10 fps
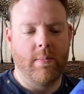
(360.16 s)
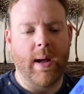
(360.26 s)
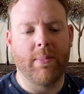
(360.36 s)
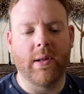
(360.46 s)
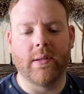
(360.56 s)
I
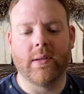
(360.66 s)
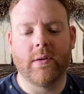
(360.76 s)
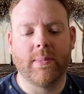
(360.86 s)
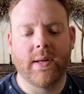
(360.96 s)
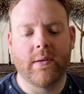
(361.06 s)
put a
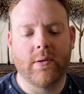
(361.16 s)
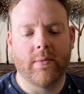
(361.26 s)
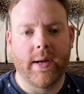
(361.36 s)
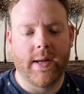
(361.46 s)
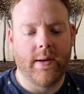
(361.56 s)
little bit of glue
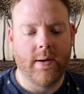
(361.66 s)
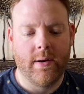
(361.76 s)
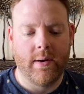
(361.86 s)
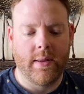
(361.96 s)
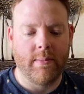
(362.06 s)
right here,
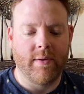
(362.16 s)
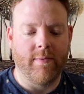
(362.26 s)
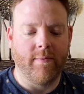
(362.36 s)
and I'm gonna